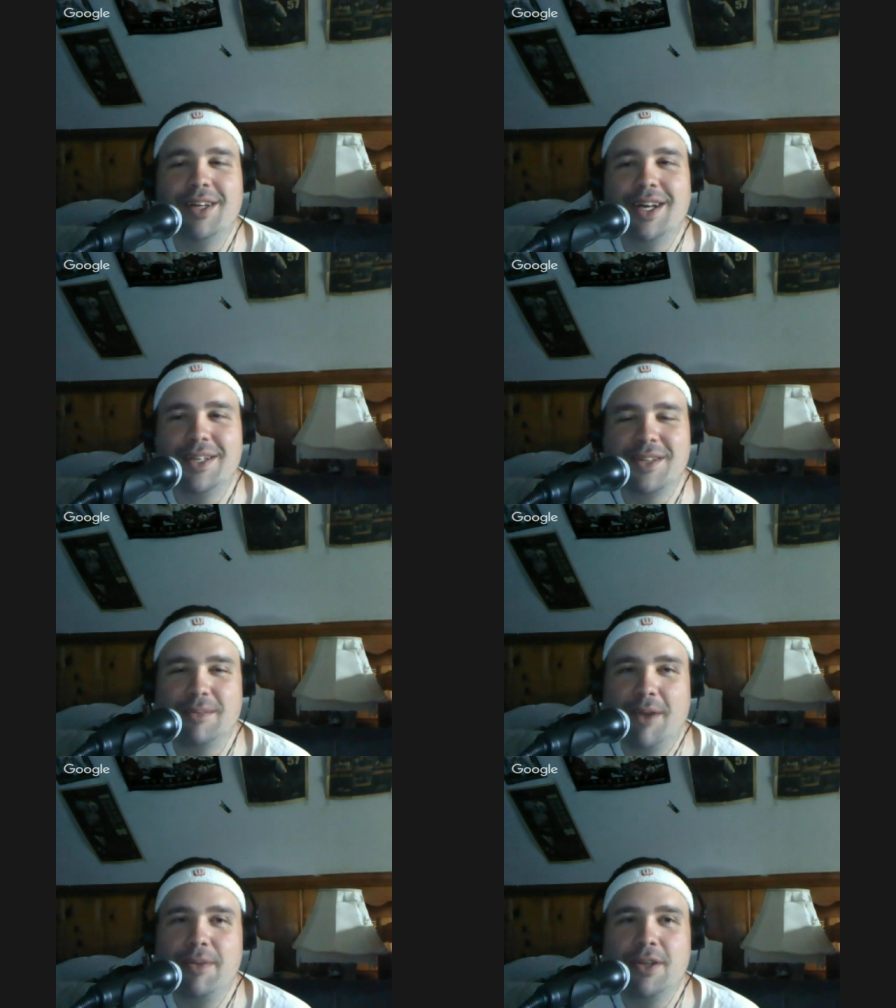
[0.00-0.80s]
And he says,
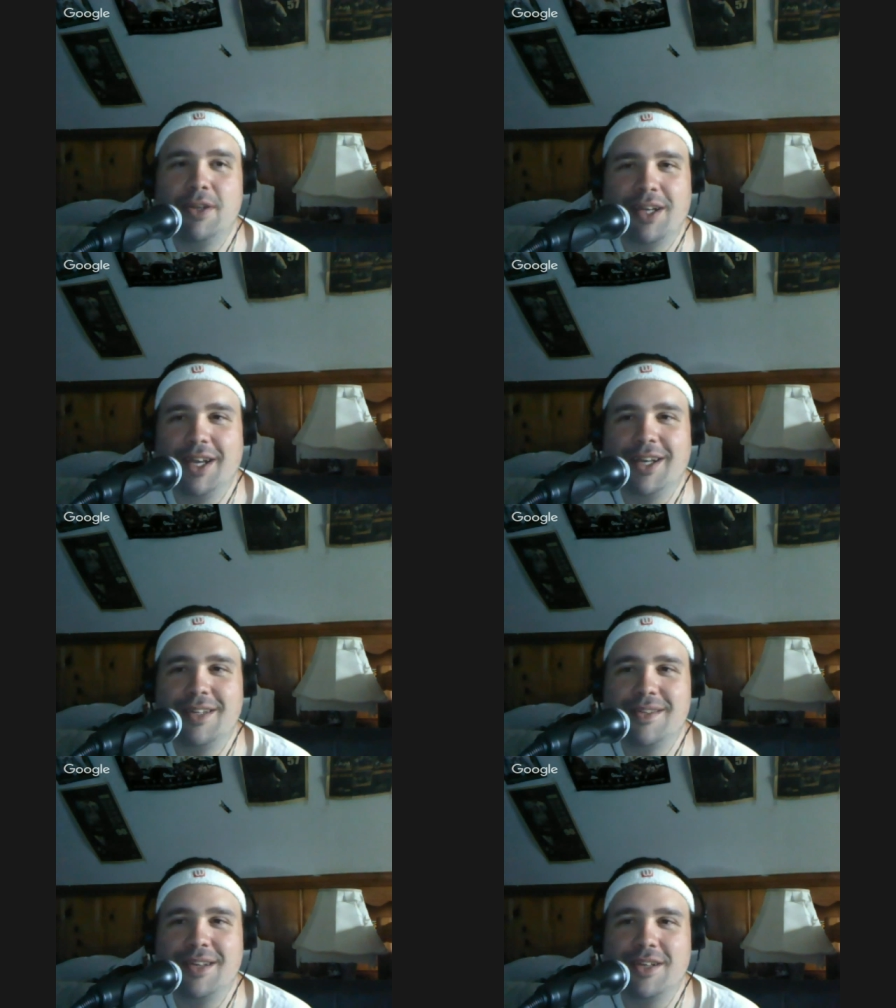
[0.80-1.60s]
maybe. And
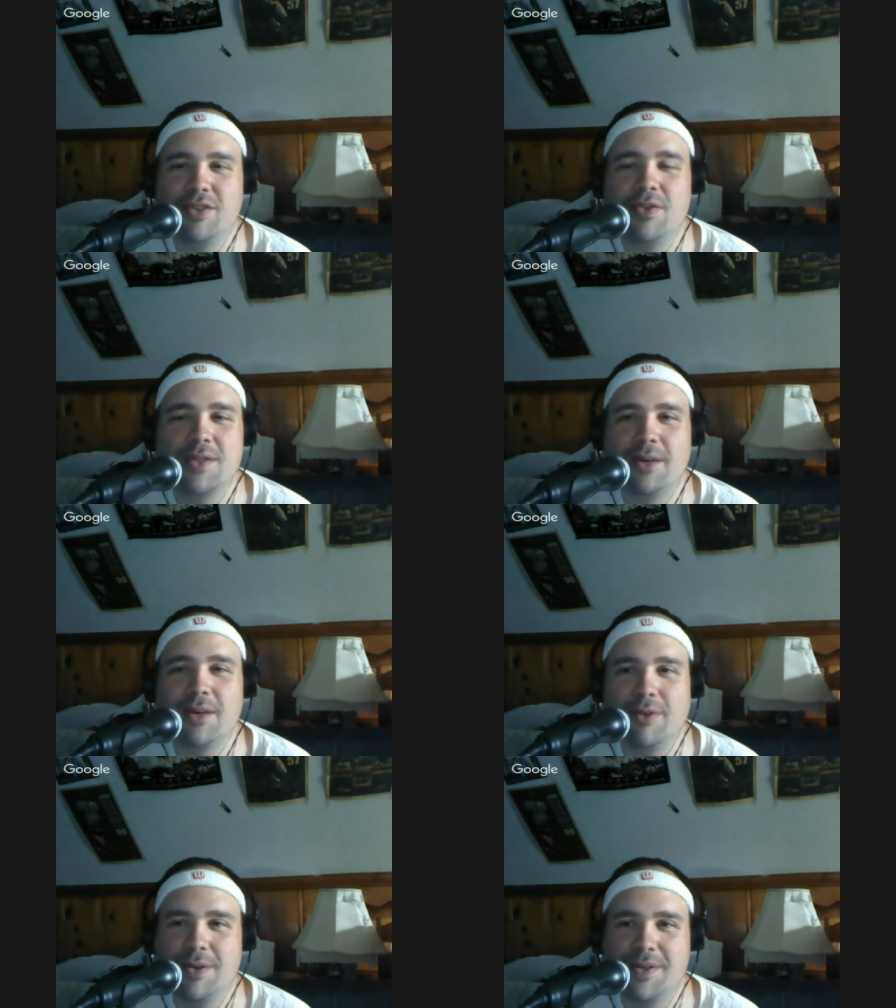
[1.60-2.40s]
he says, you just tell me
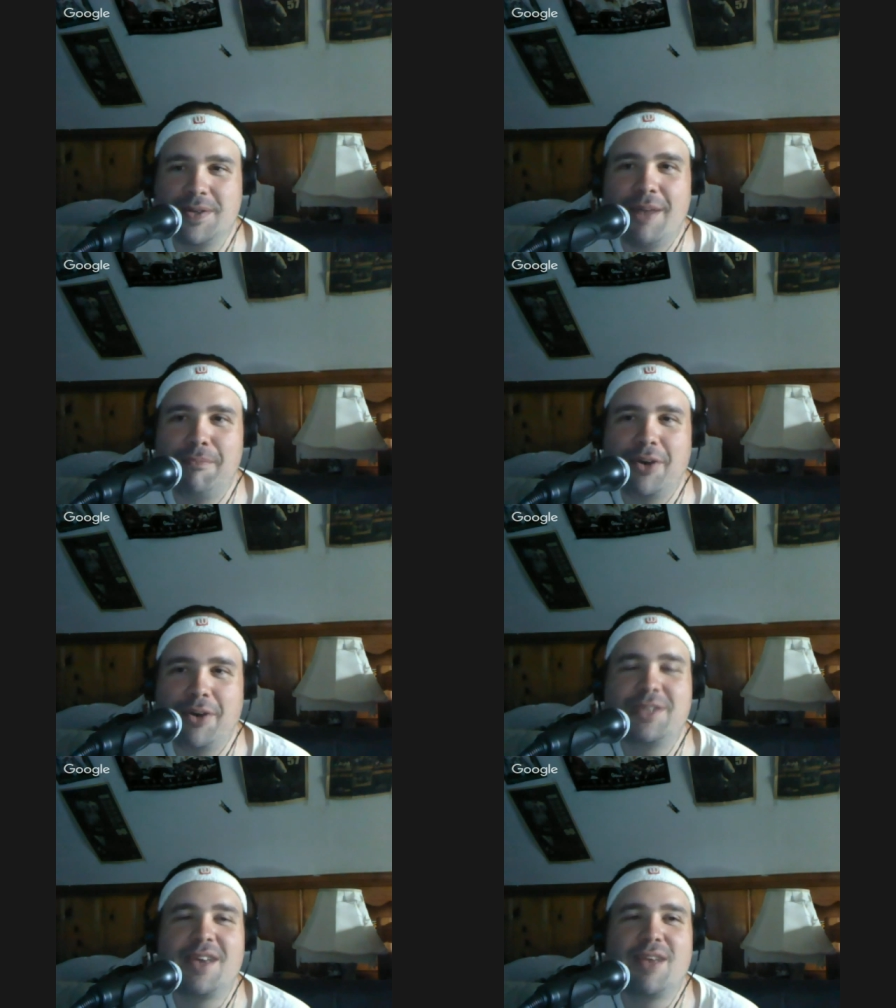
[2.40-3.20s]
where to sign, bud.
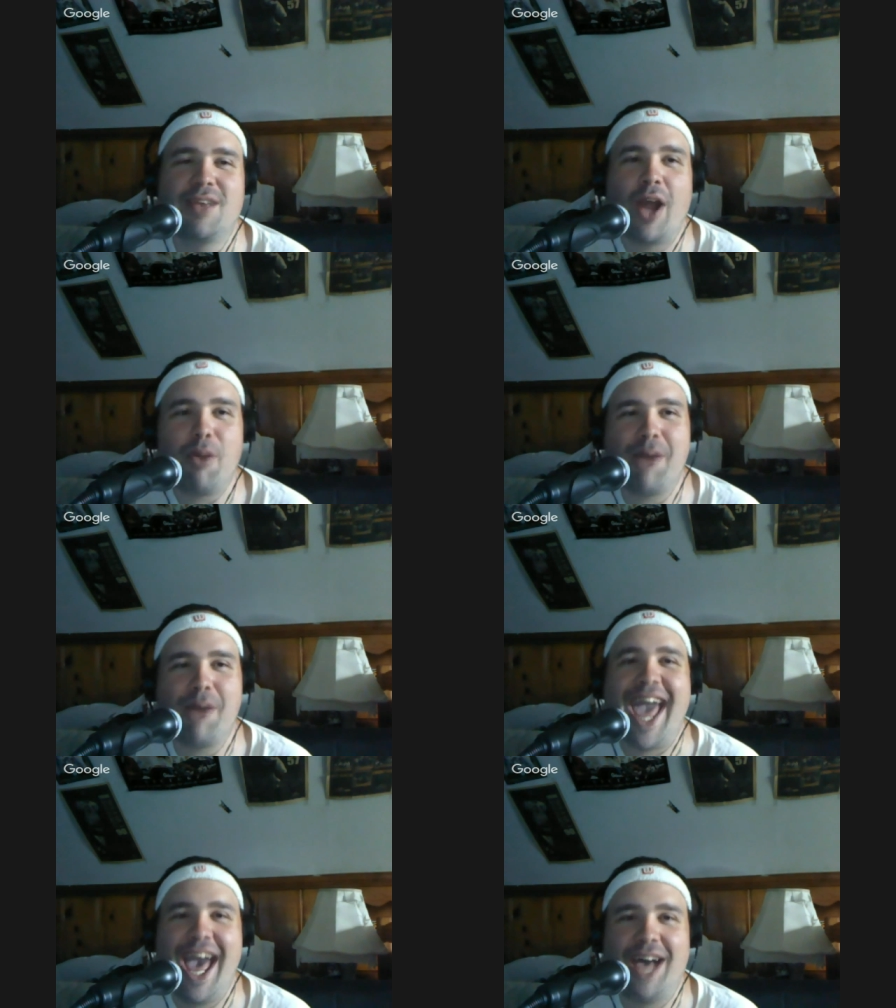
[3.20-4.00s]
And he said, right on my
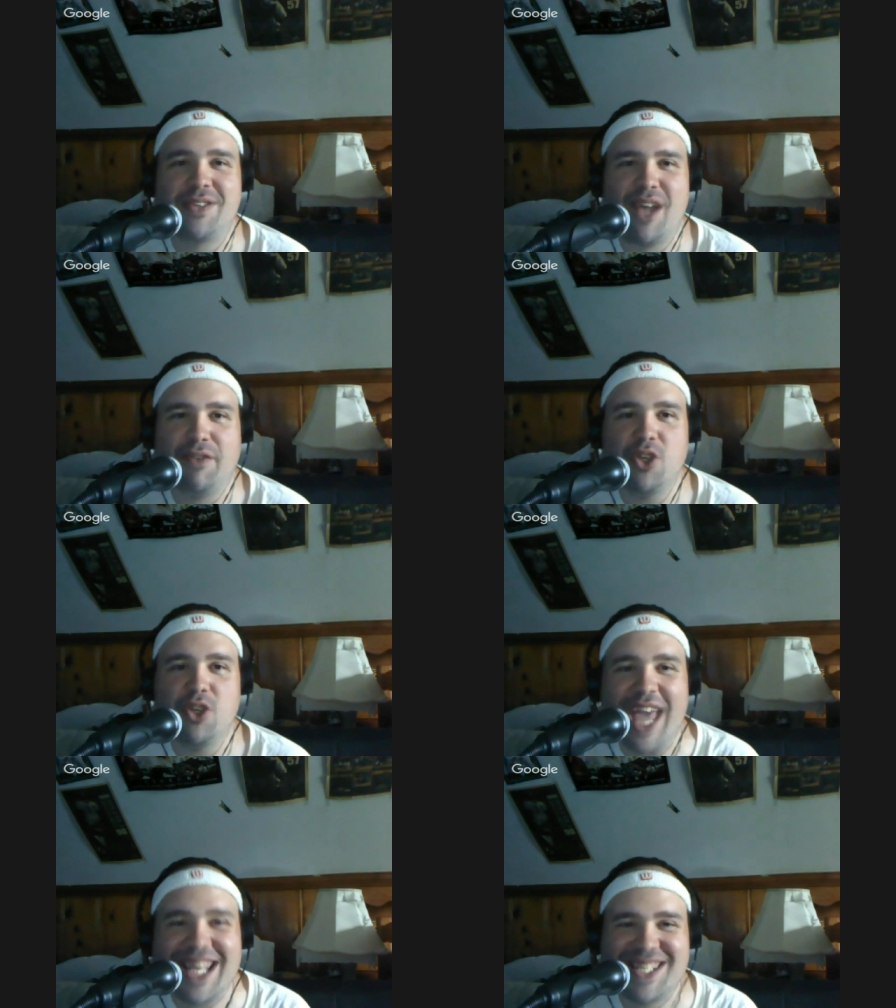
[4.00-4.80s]
ass after you
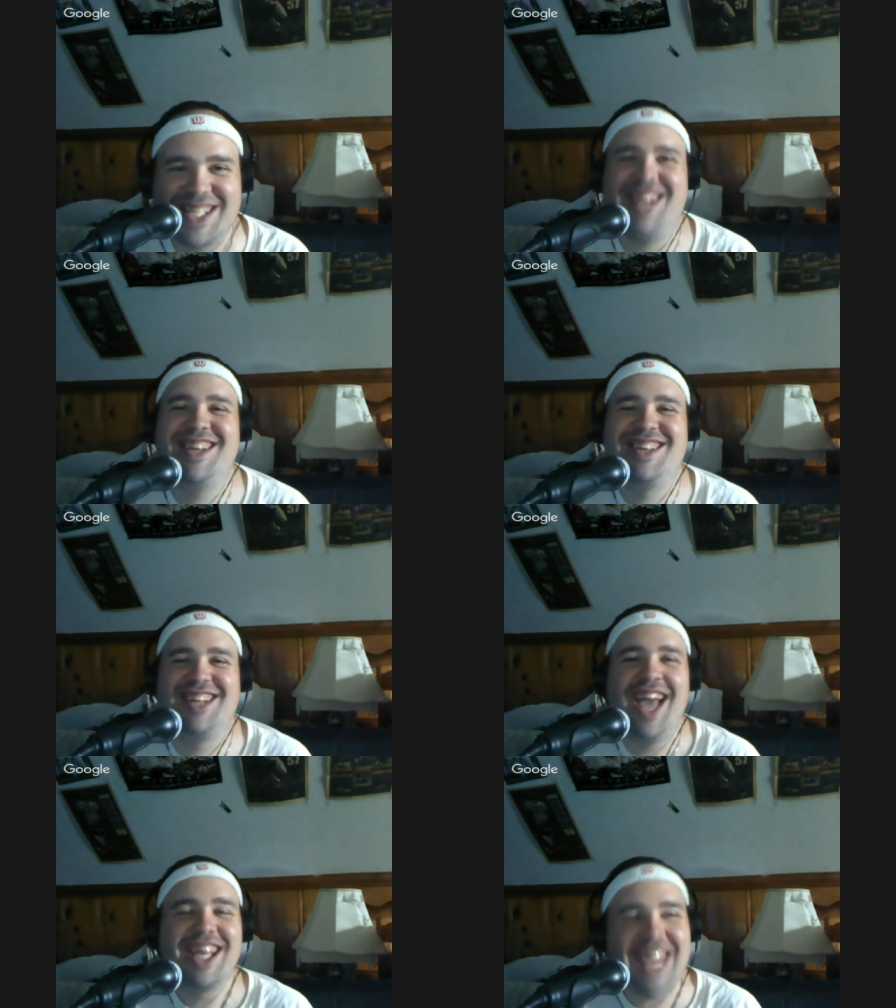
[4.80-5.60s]
kiss it.
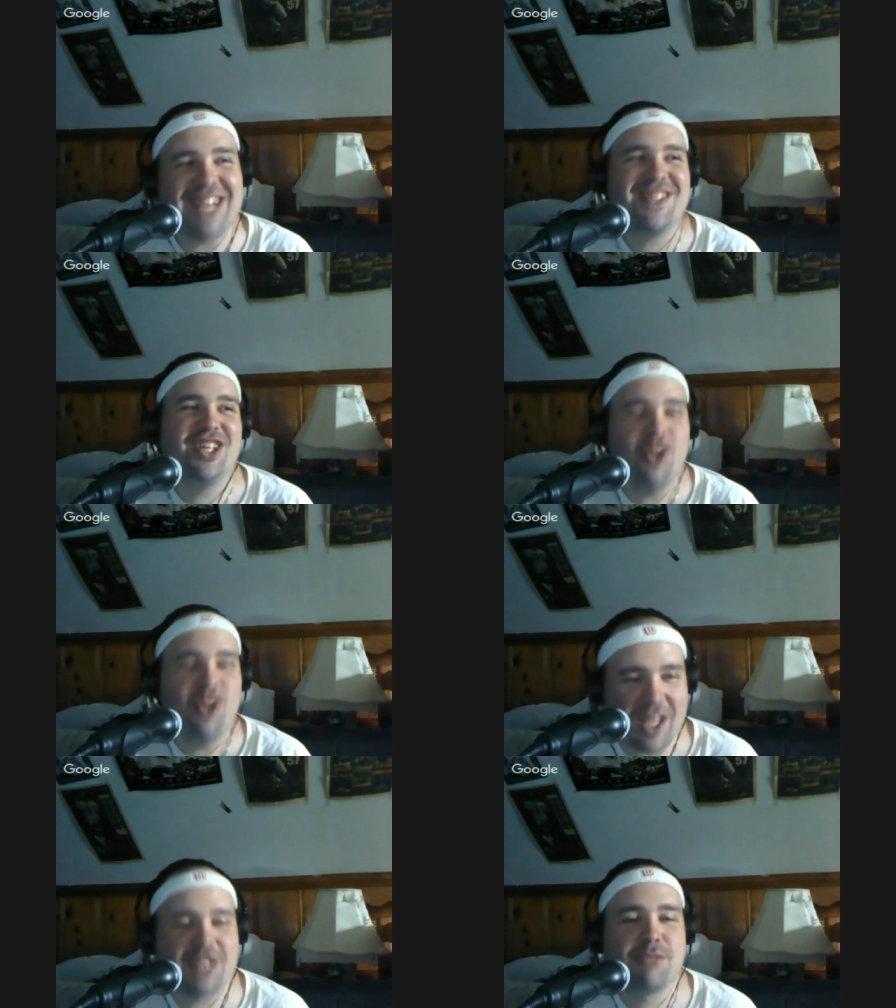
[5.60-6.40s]
Kiss it. You
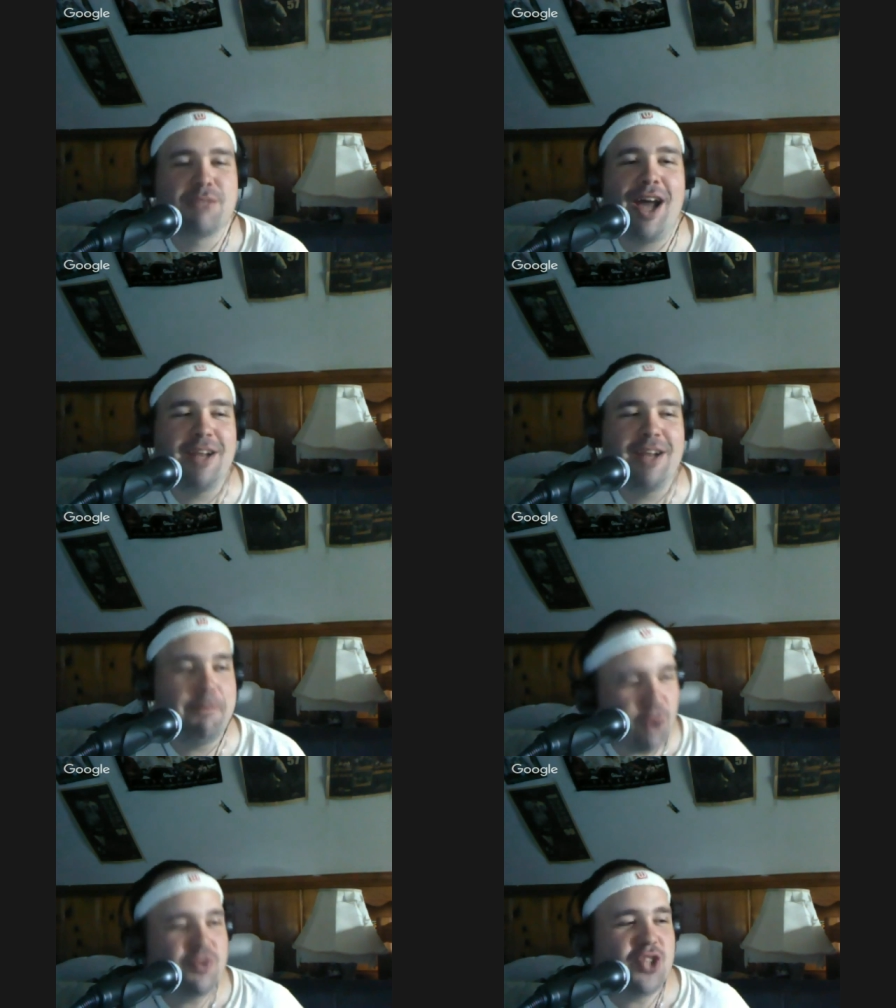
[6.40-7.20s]
kiss mine.
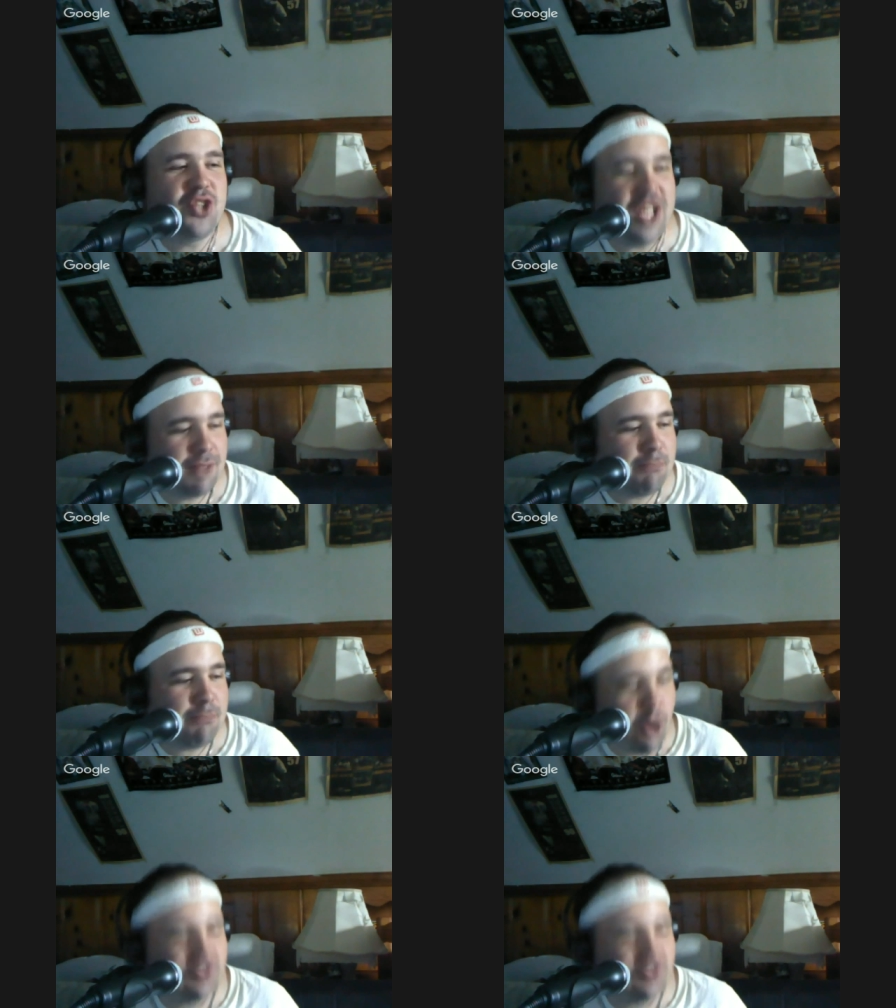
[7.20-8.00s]
Both cheeks,
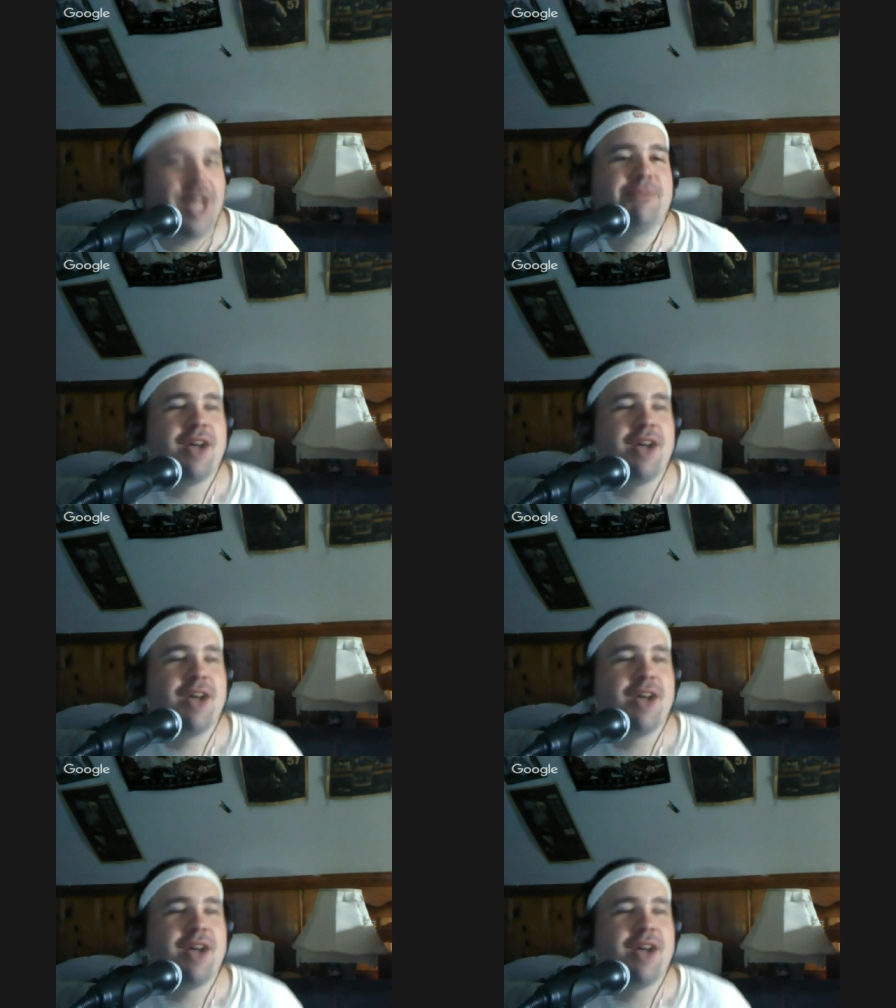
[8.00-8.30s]
both lips,